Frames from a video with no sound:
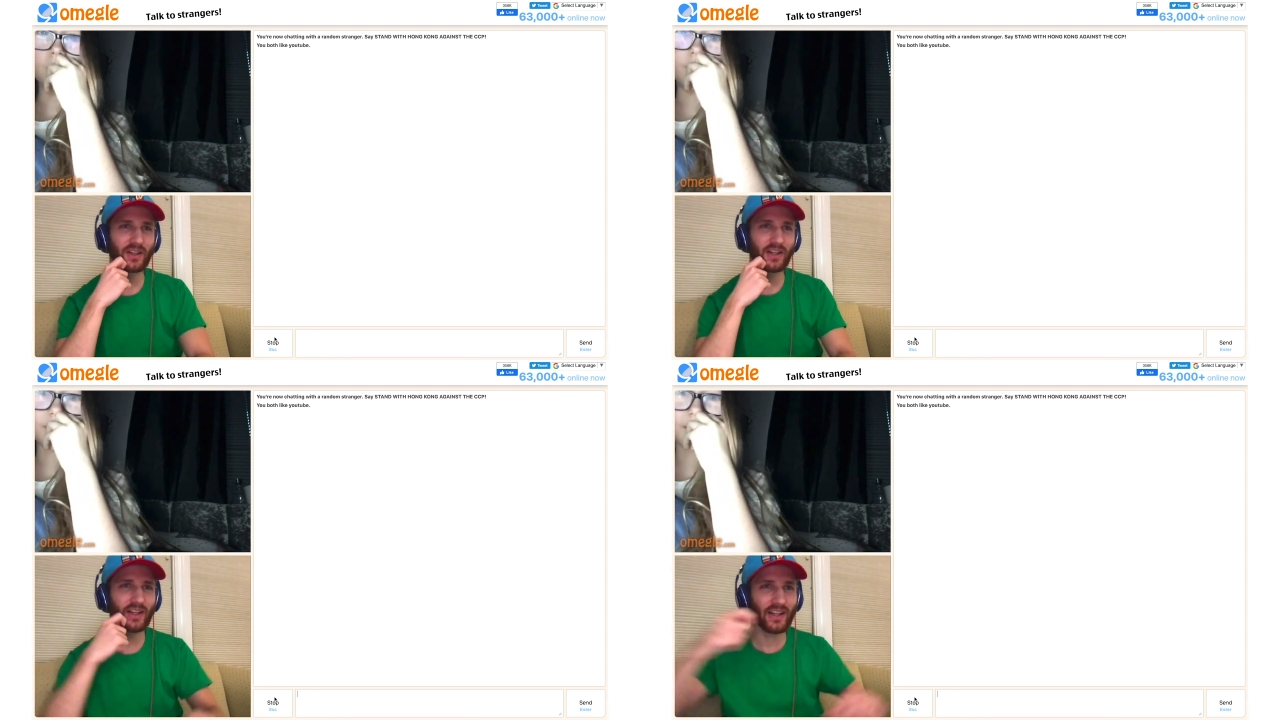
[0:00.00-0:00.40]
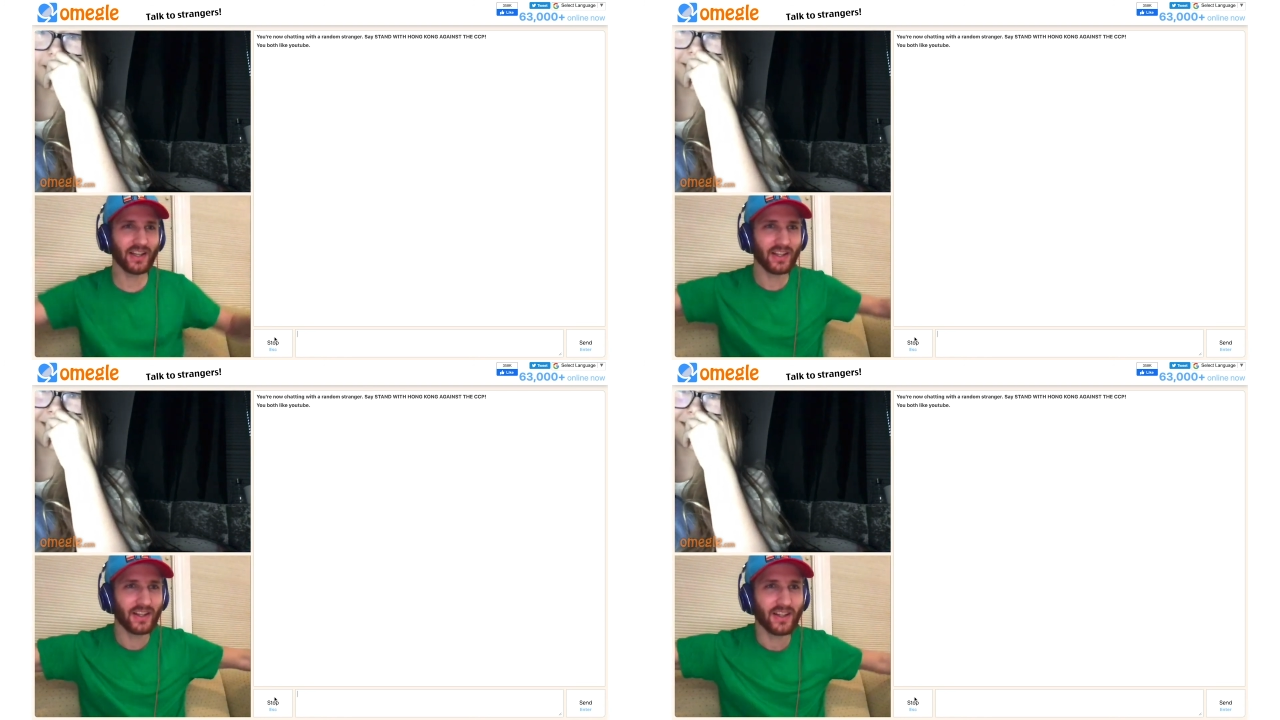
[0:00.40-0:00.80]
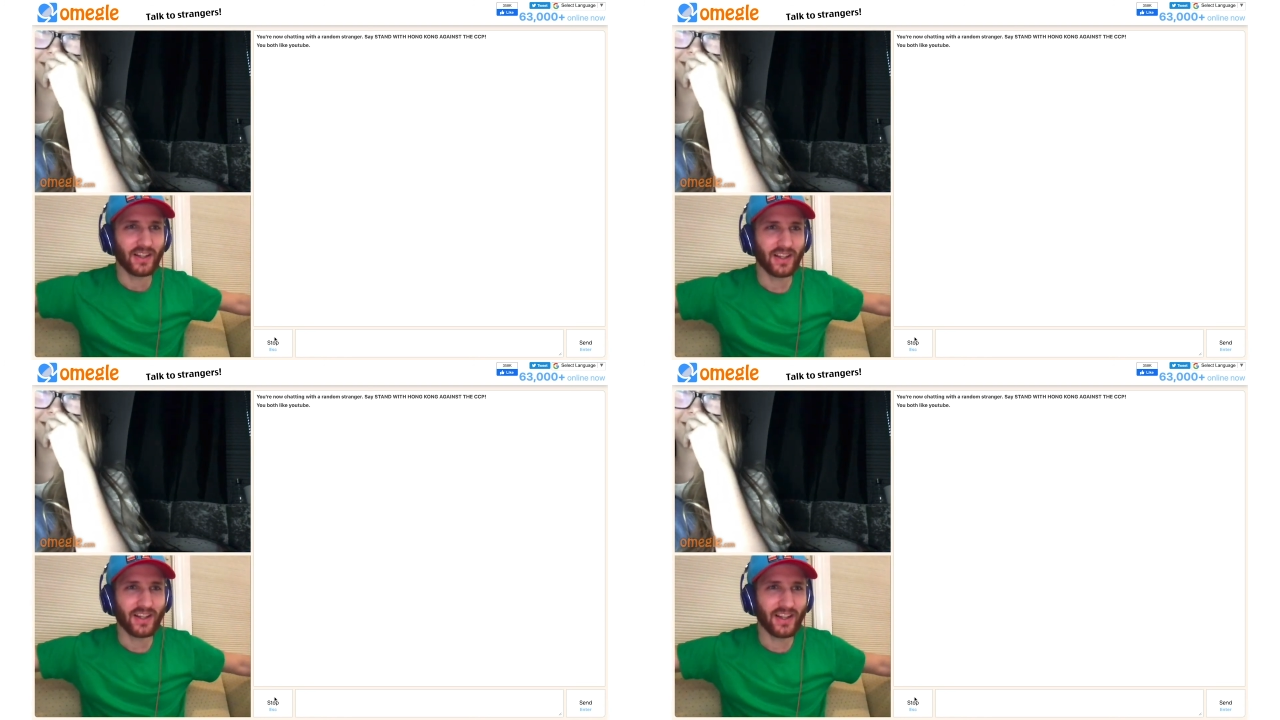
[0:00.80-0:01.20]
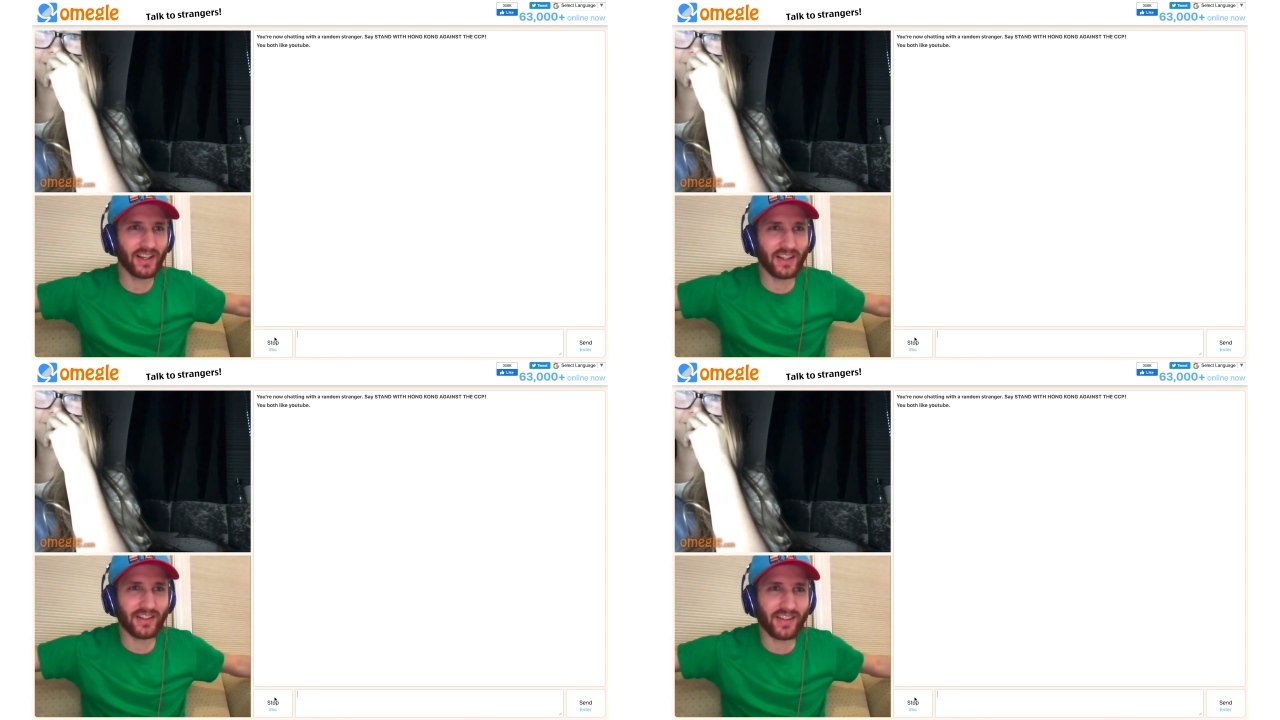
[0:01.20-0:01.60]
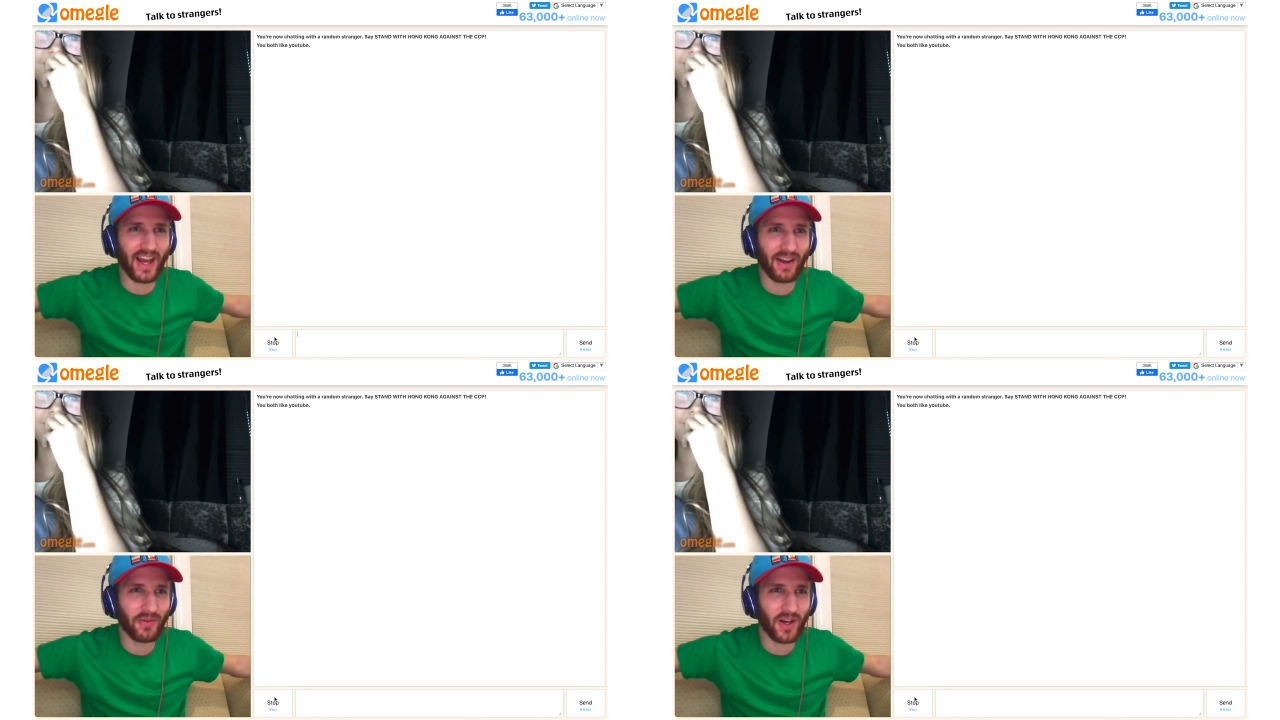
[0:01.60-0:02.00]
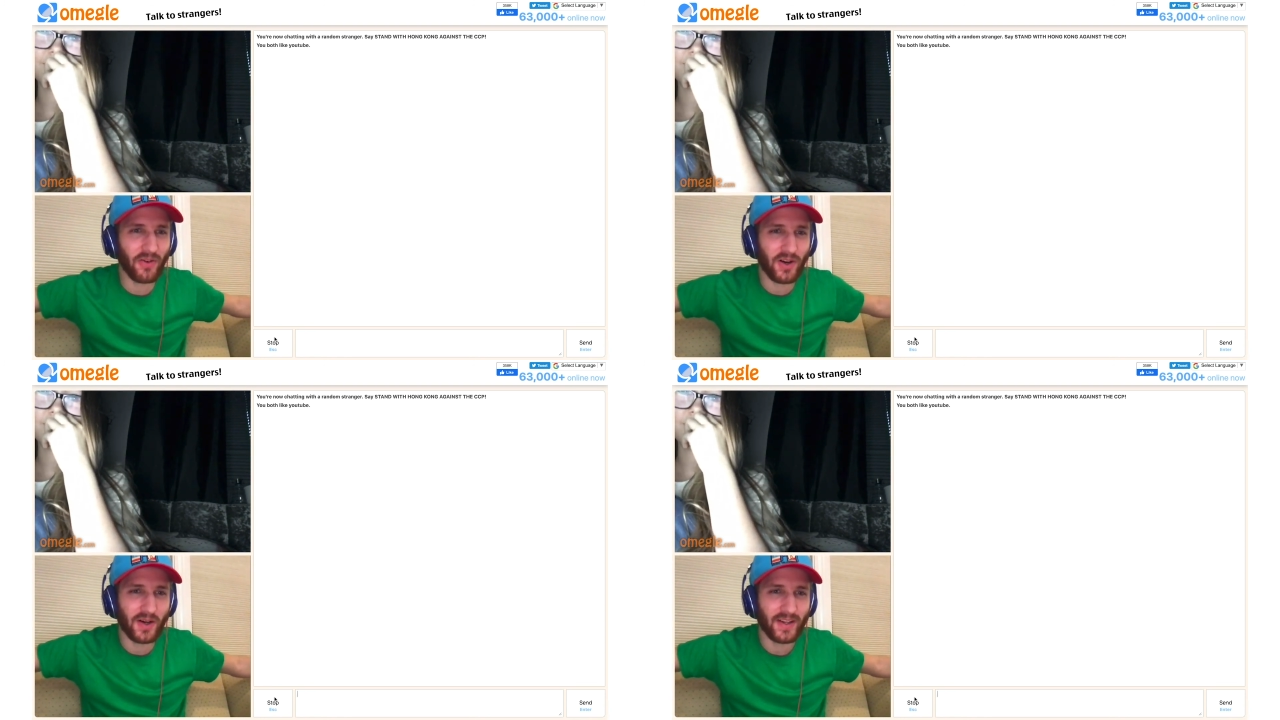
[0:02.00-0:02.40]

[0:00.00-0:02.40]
What? Is that Velma?